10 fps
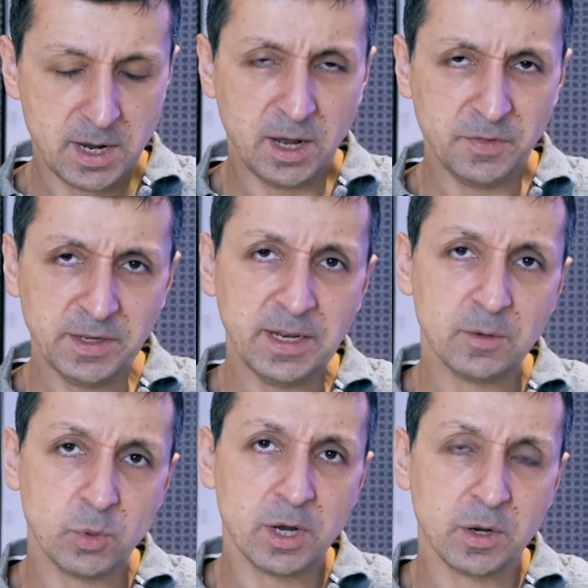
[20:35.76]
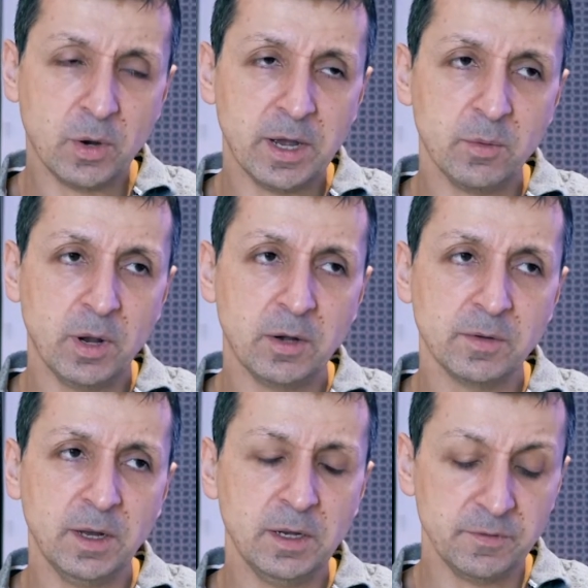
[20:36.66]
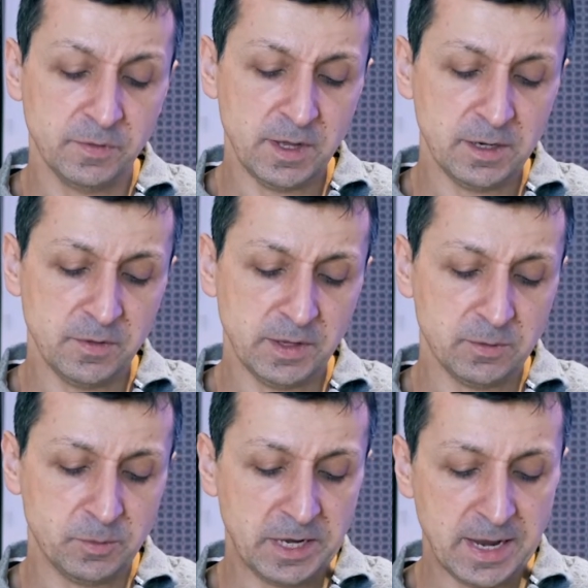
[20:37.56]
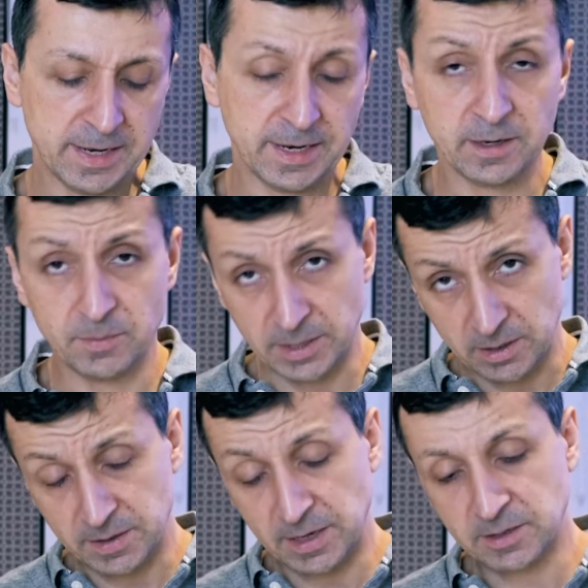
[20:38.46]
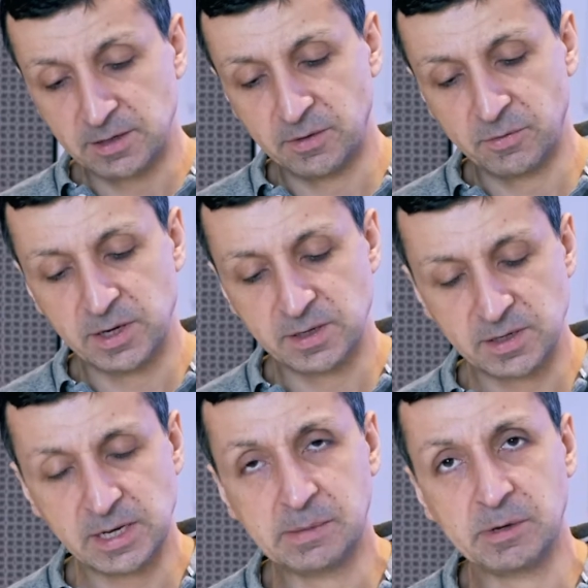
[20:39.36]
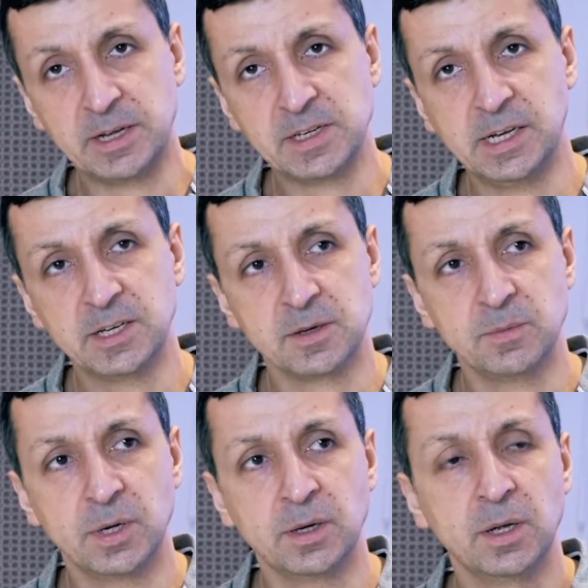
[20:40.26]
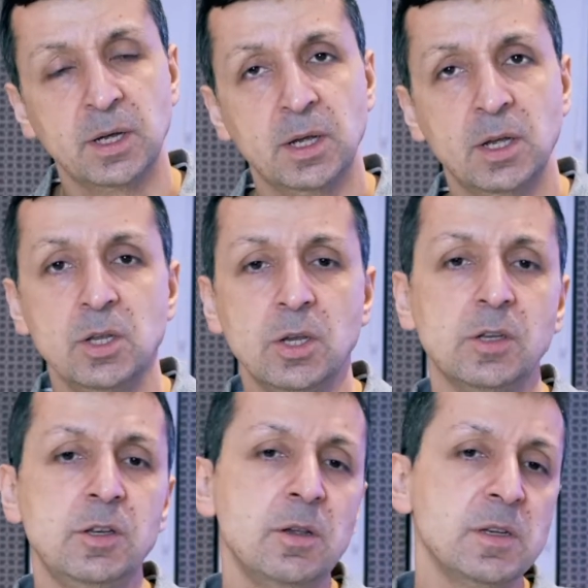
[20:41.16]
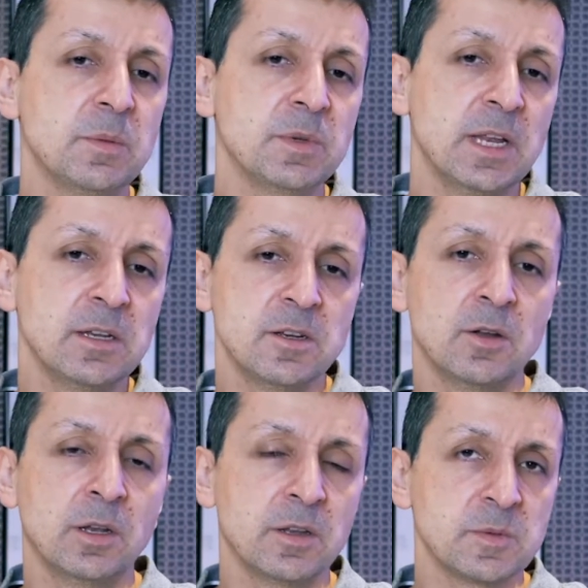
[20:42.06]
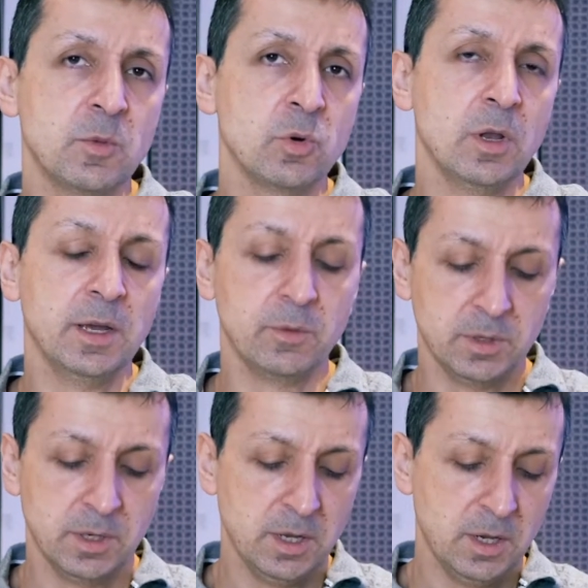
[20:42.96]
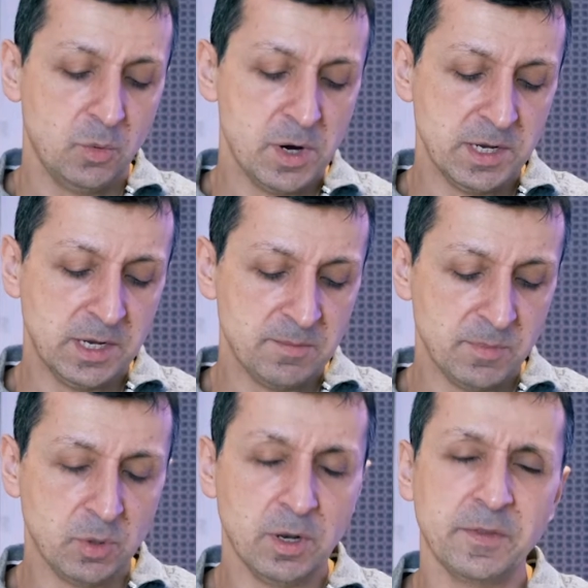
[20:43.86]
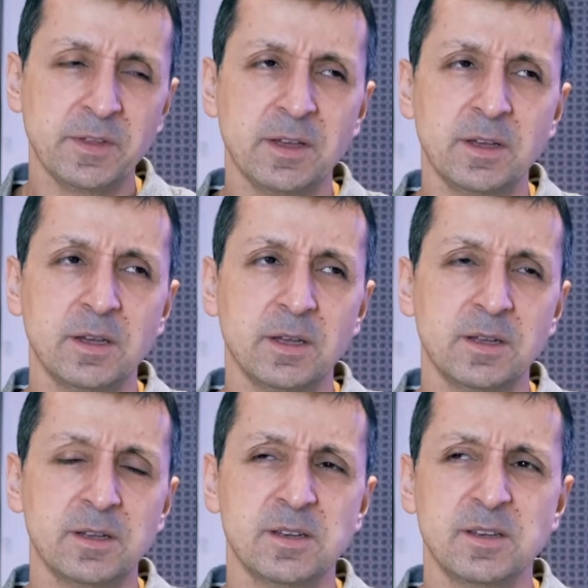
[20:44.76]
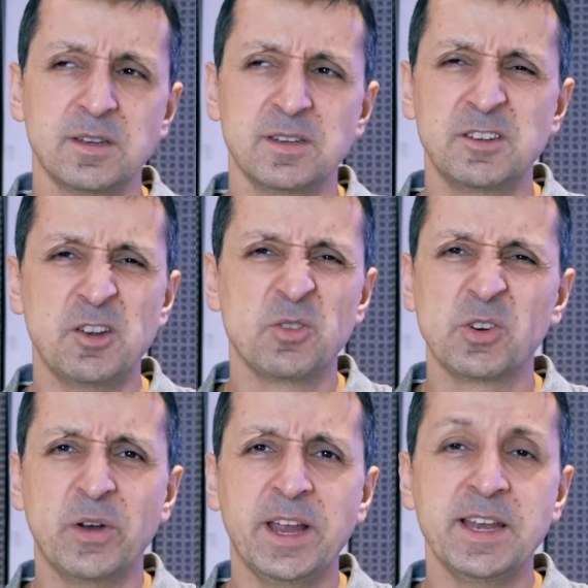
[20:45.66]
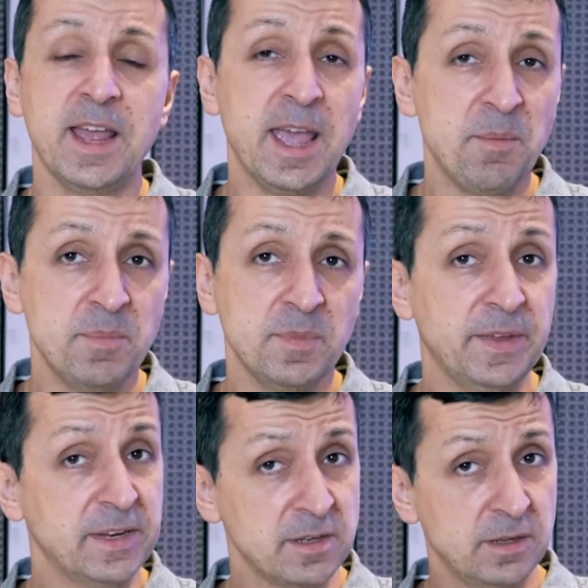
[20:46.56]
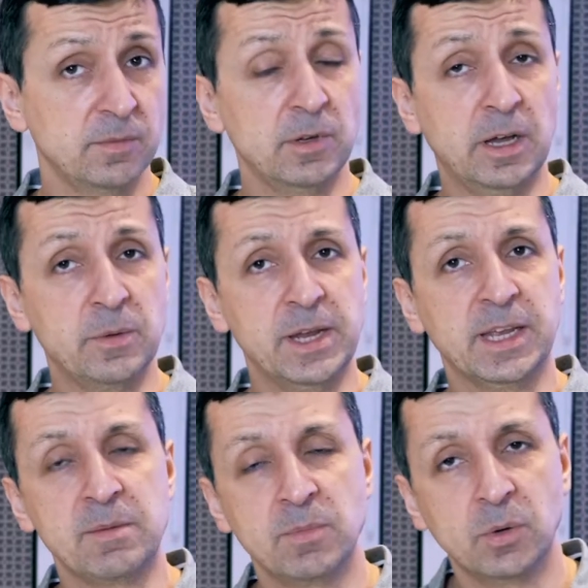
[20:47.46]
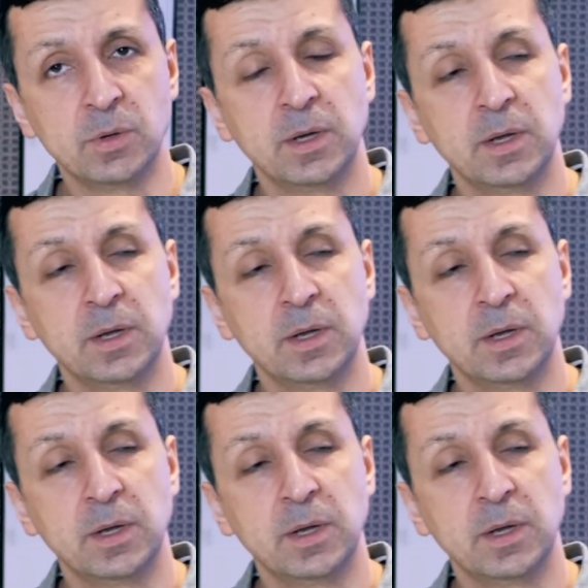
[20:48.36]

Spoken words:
I think that'd work quite well. The only thing it would be lacking, a bit like the XT3, is the stabilisation, but you could use it potentially on a small lightweight gimbal like the Xeon Crane M. That's a lightweight gimbal.